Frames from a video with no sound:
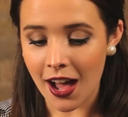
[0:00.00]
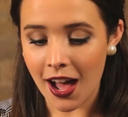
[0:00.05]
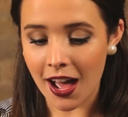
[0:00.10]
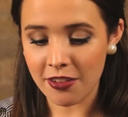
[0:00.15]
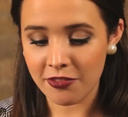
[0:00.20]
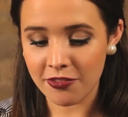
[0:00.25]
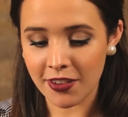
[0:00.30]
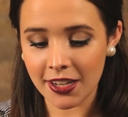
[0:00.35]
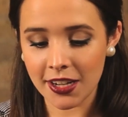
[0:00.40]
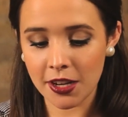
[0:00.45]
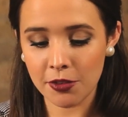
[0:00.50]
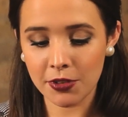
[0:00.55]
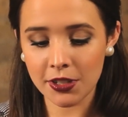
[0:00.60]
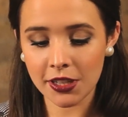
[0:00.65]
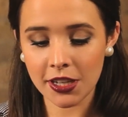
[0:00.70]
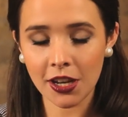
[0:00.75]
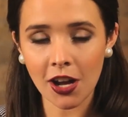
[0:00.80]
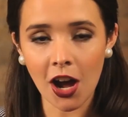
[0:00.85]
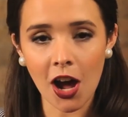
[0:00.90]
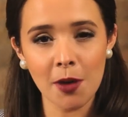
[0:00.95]
I find it
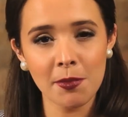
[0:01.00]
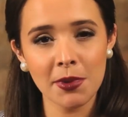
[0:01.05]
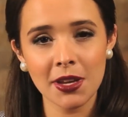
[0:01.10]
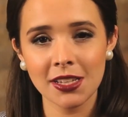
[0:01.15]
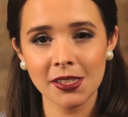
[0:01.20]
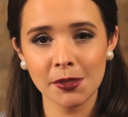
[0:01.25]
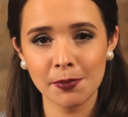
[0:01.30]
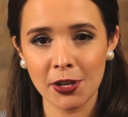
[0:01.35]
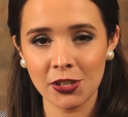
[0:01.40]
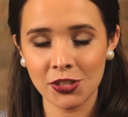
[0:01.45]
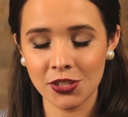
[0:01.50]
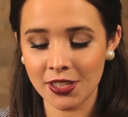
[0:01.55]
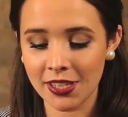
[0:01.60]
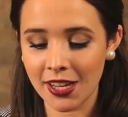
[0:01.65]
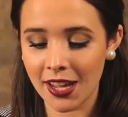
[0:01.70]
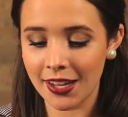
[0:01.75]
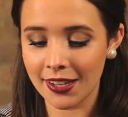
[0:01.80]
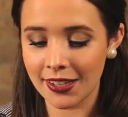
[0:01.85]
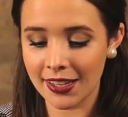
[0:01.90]
really calming, especially at